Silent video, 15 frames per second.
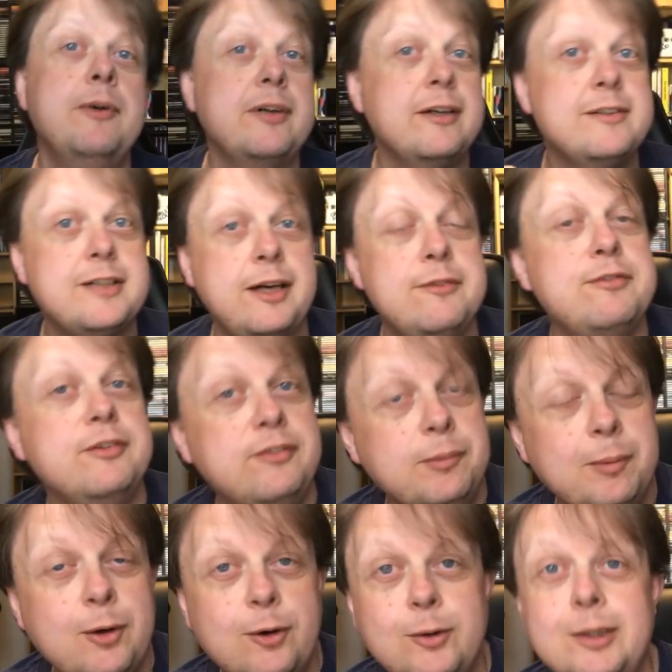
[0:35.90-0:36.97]
I'm not going to go through
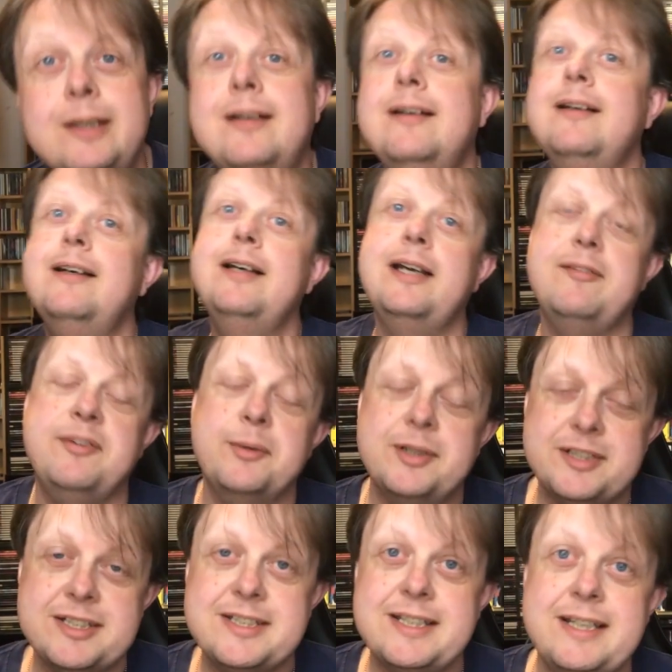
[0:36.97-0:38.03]
them all. If you
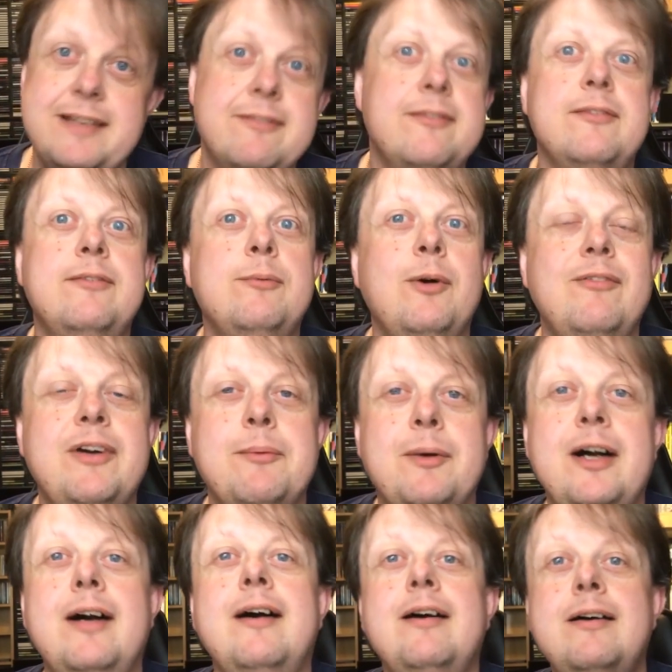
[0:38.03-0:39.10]
want to see what they
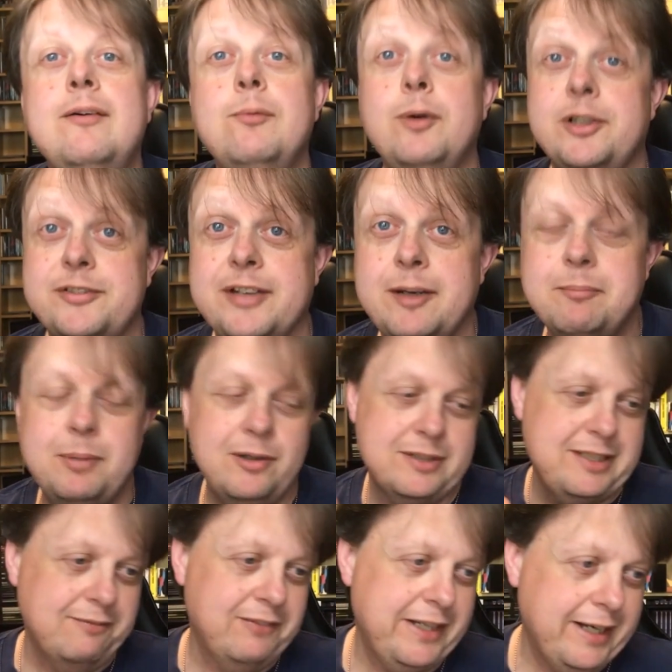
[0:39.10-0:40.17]
were, watch the
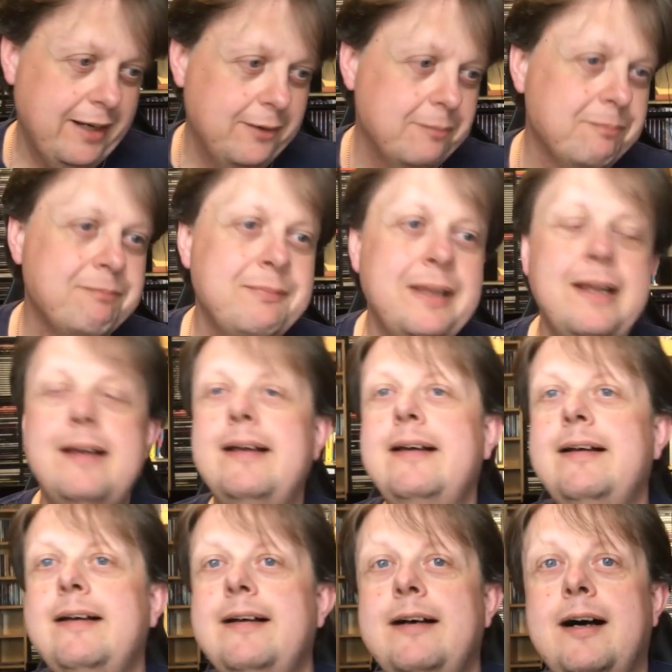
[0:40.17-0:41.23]
unboxing video.
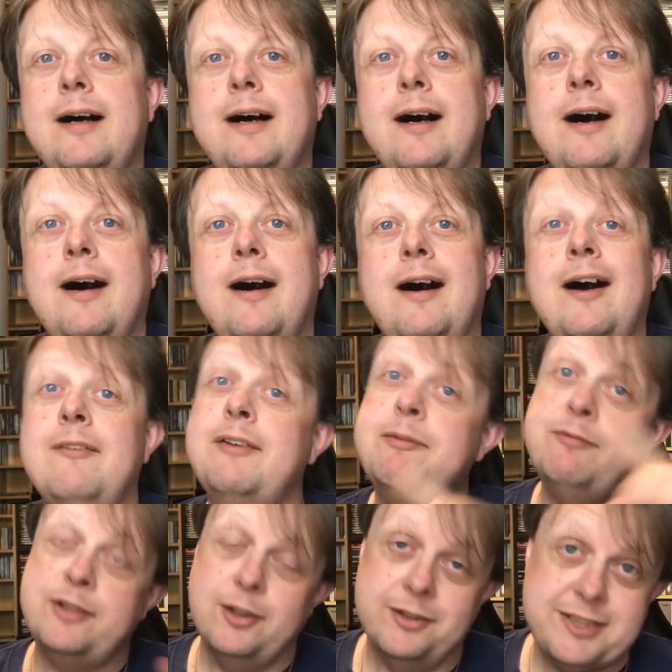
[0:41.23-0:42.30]
I
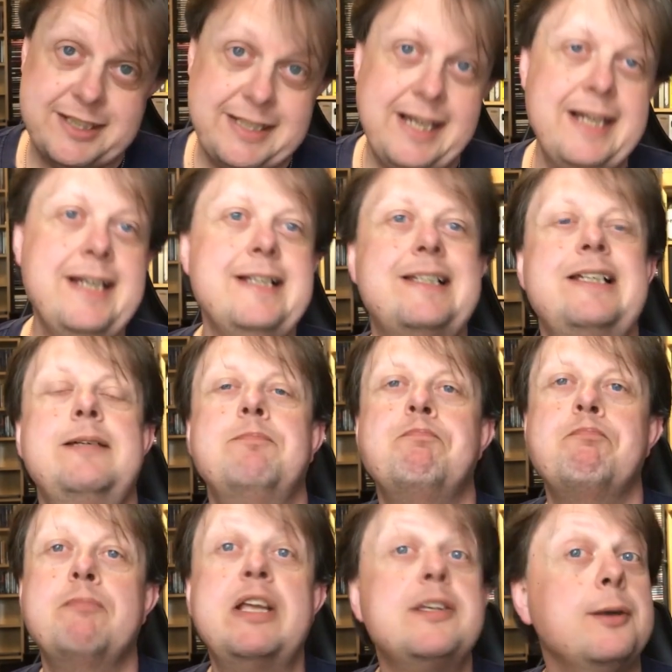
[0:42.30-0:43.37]
then forgot to say it,
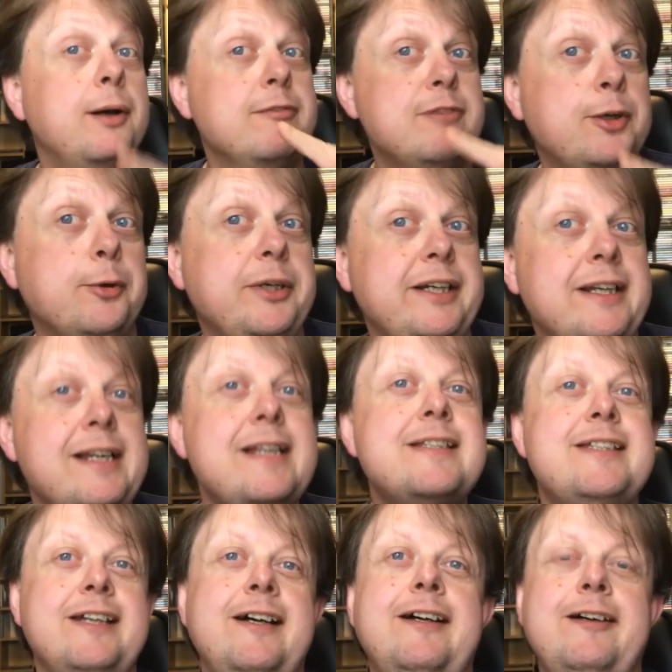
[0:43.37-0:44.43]
so I recorded an
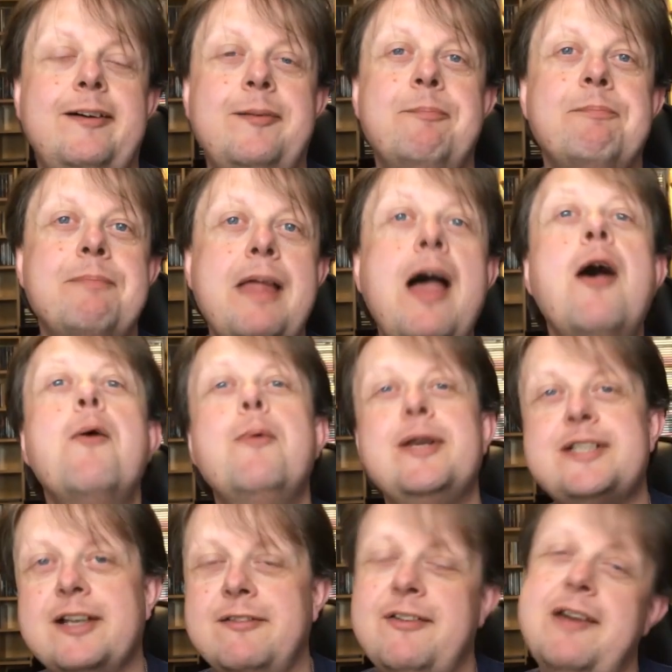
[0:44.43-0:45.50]
insert,
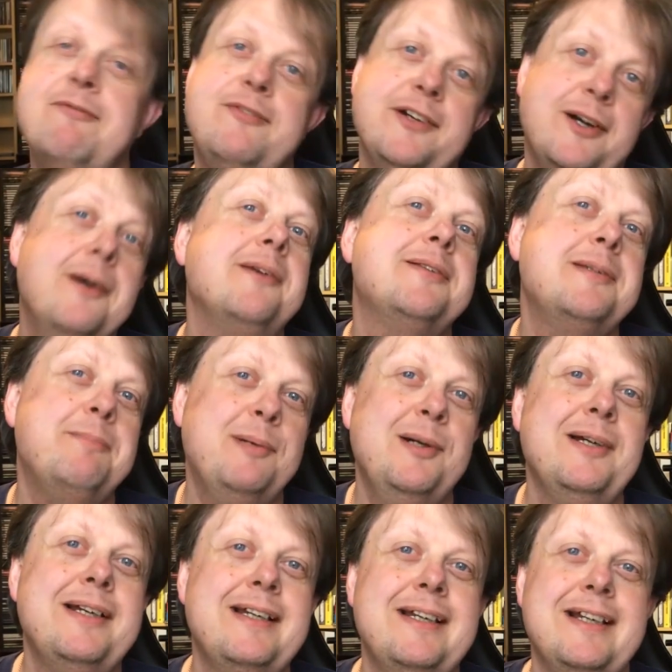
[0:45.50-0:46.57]
which I then forgot to
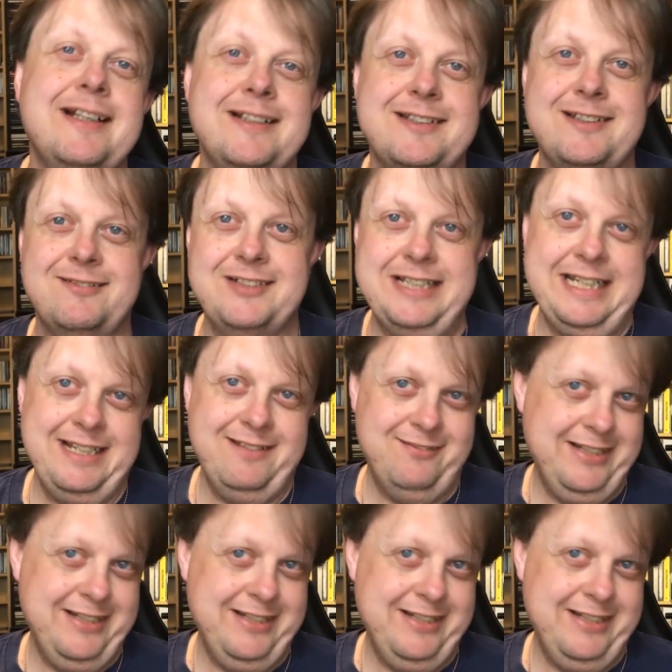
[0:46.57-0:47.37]
put into the